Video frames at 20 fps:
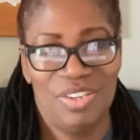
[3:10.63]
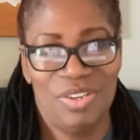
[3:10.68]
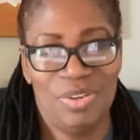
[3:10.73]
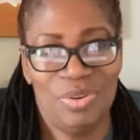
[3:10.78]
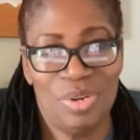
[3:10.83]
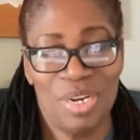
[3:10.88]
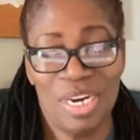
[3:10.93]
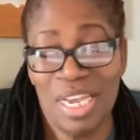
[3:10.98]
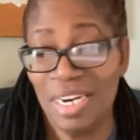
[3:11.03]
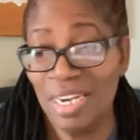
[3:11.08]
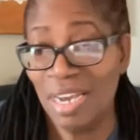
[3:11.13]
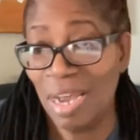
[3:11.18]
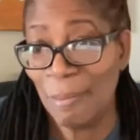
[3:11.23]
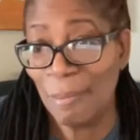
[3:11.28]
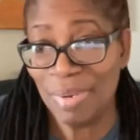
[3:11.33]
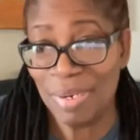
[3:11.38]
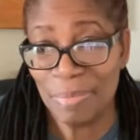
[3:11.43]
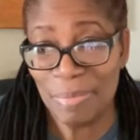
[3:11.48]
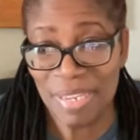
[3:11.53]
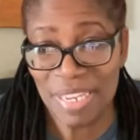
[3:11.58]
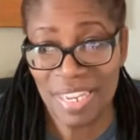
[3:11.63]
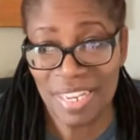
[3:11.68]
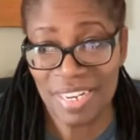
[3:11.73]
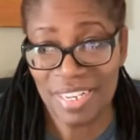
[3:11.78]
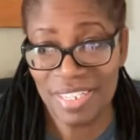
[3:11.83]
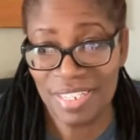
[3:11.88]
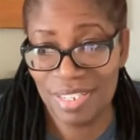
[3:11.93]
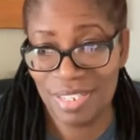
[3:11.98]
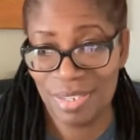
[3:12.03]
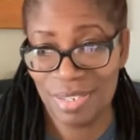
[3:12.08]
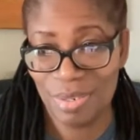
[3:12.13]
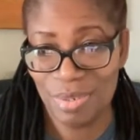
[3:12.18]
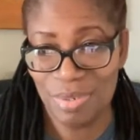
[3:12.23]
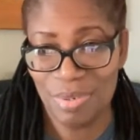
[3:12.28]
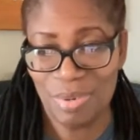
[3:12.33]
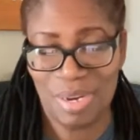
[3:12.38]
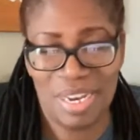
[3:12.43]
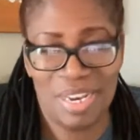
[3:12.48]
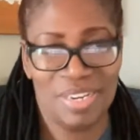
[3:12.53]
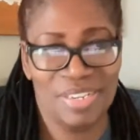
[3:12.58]
you all had humble beginnings
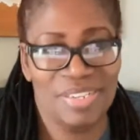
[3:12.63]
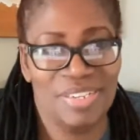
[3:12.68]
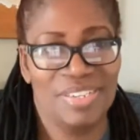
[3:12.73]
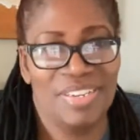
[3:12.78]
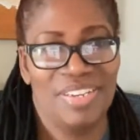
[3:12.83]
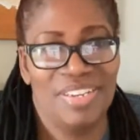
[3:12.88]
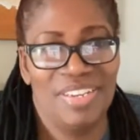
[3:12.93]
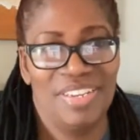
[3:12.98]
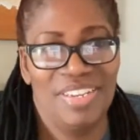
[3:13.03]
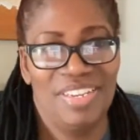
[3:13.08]
too, and